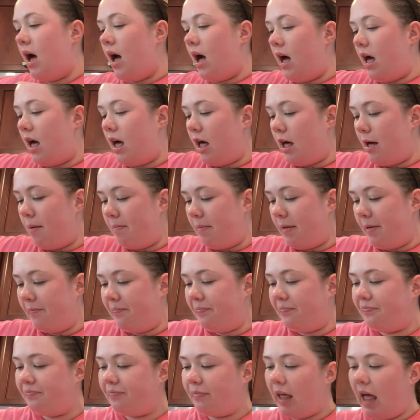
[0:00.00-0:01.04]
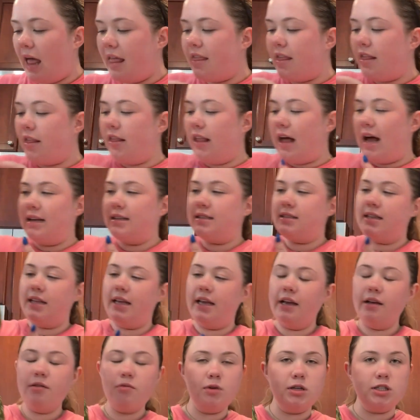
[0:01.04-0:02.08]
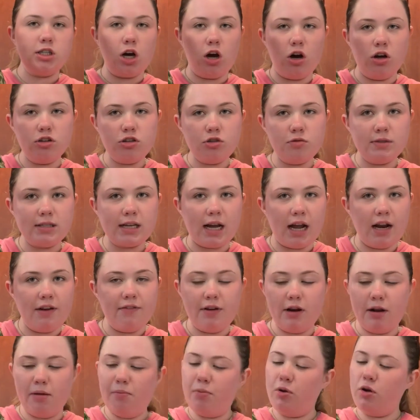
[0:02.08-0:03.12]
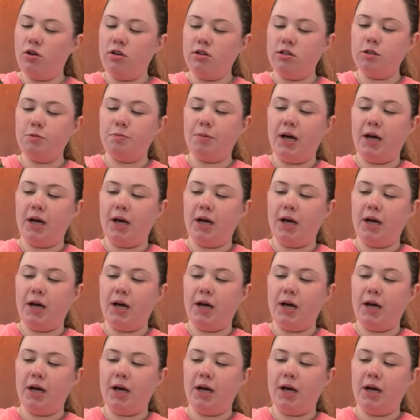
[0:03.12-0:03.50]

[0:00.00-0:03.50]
Um, and then the last thing, which also was kind of an impulse,